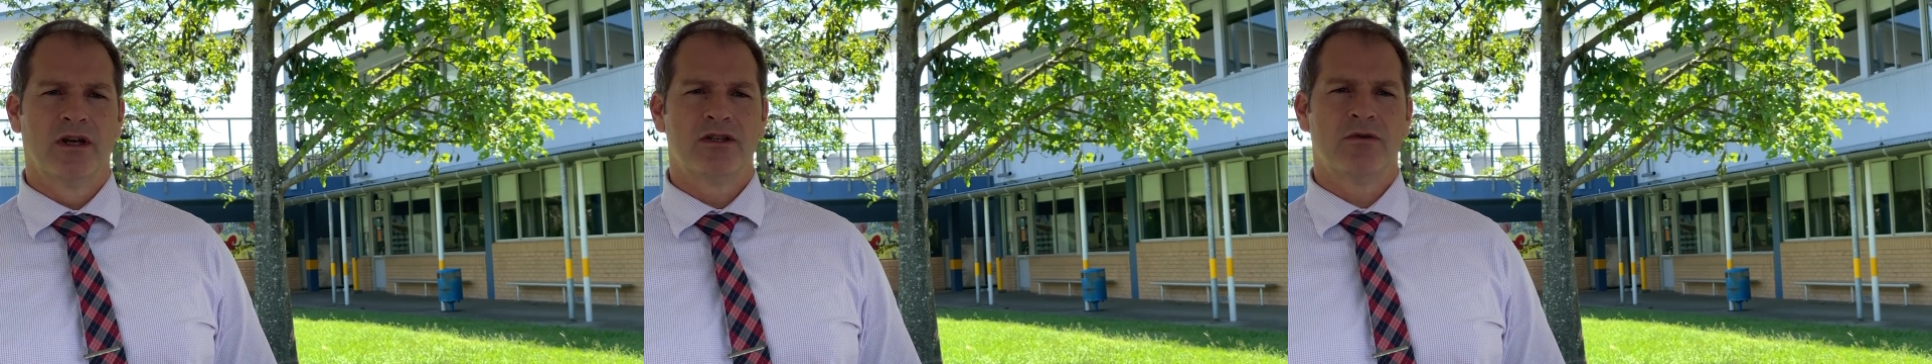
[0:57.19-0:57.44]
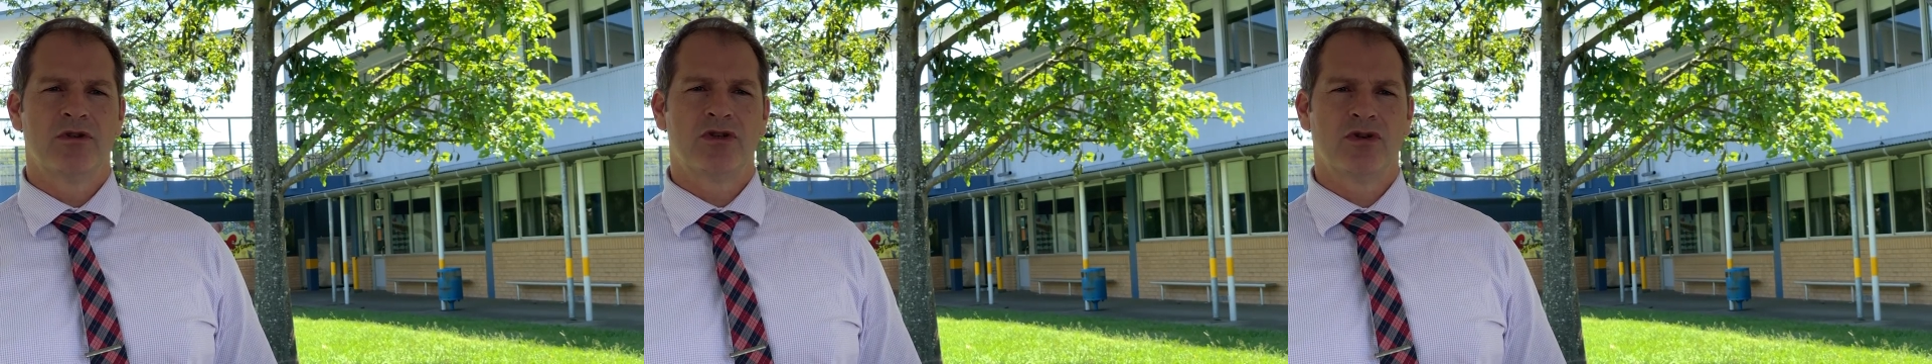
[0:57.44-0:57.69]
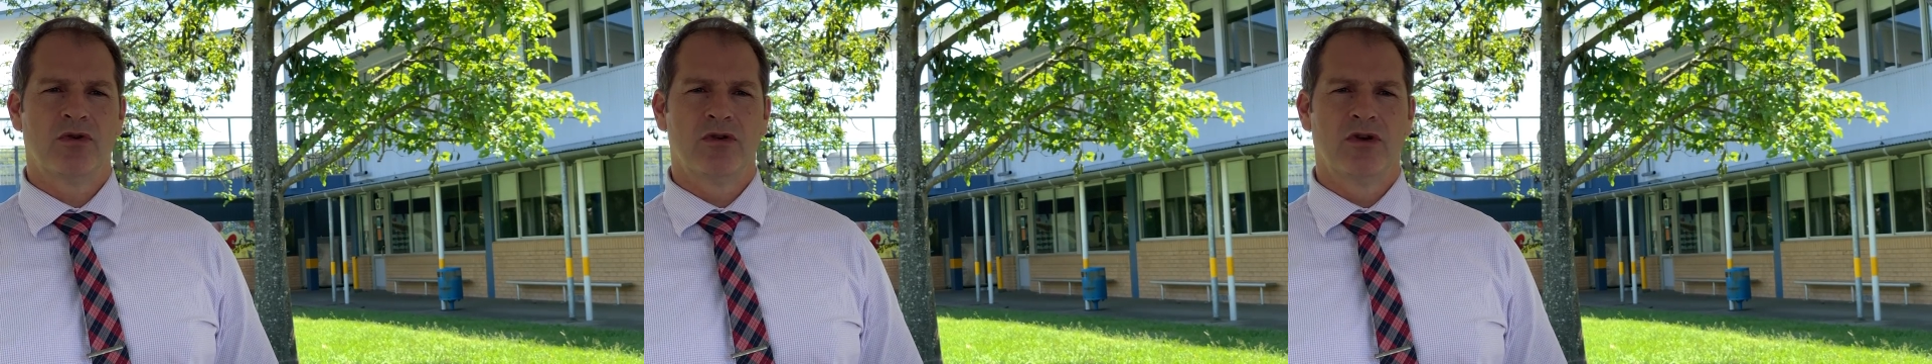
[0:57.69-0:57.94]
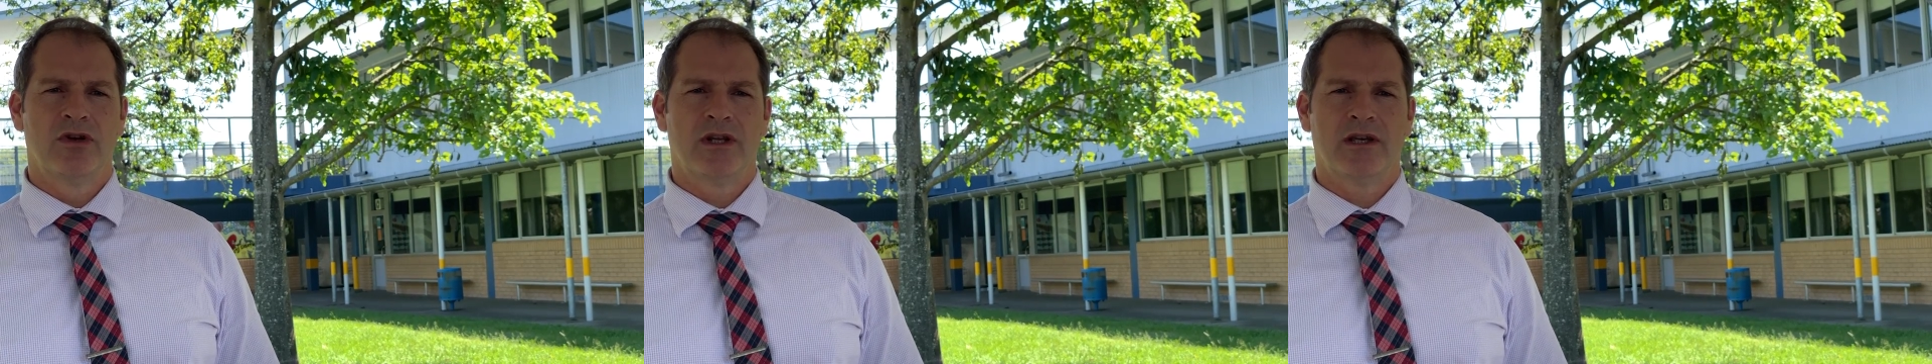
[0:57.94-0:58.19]
to ensure
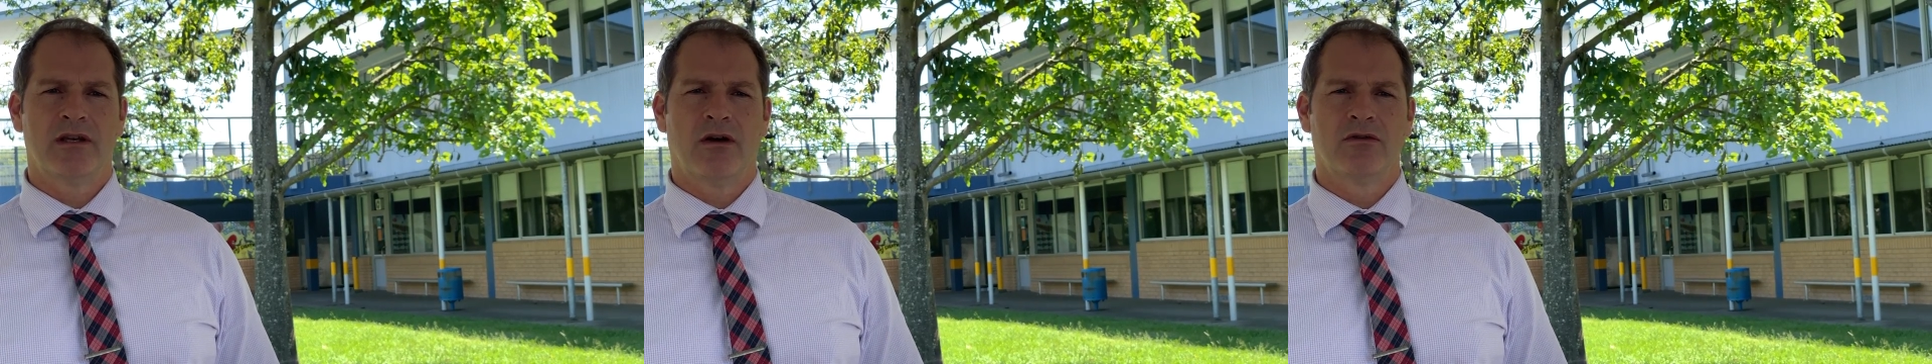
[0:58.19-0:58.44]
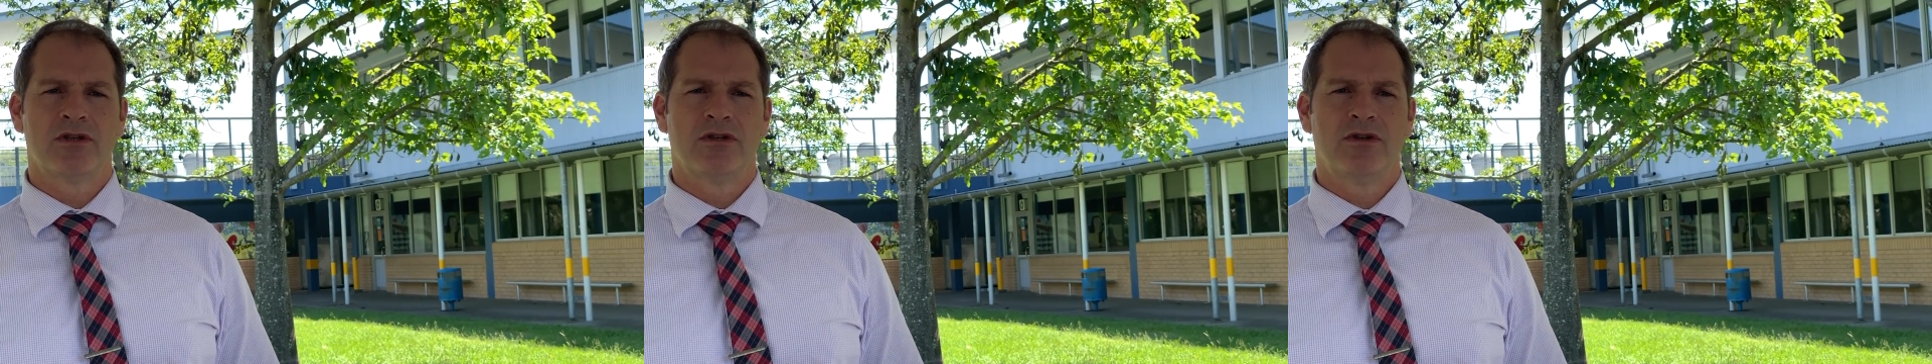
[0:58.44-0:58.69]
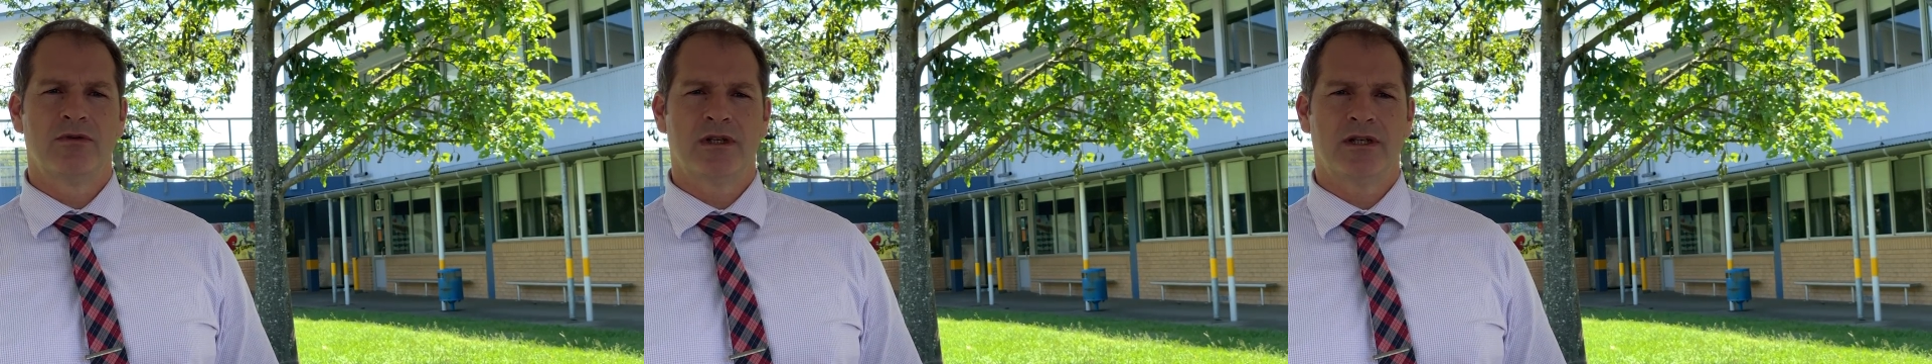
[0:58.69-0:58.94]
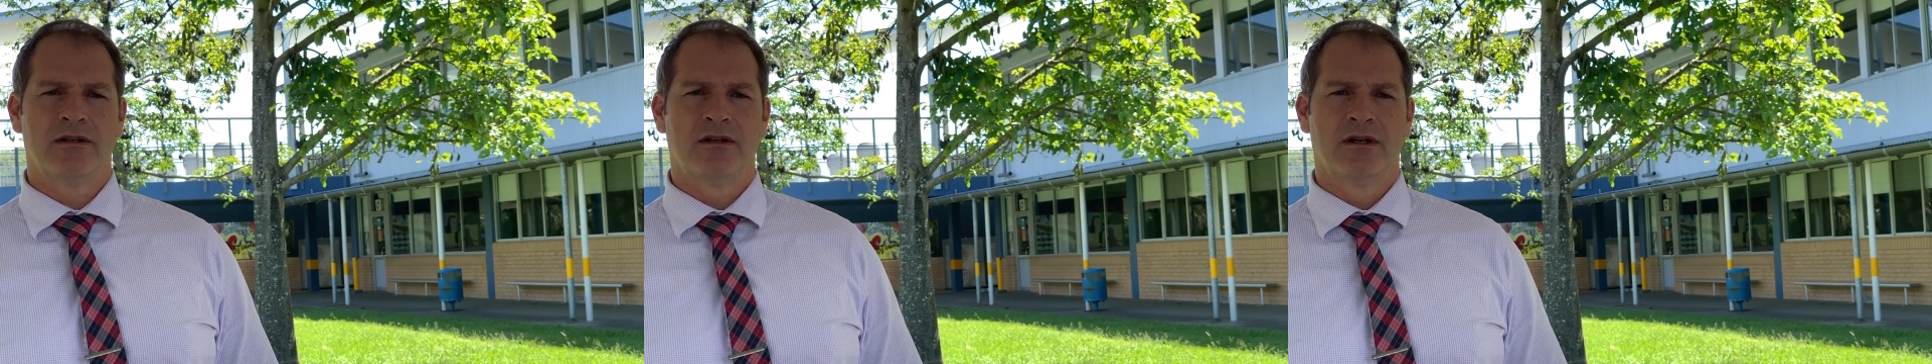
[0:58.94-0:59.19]
learning continuity.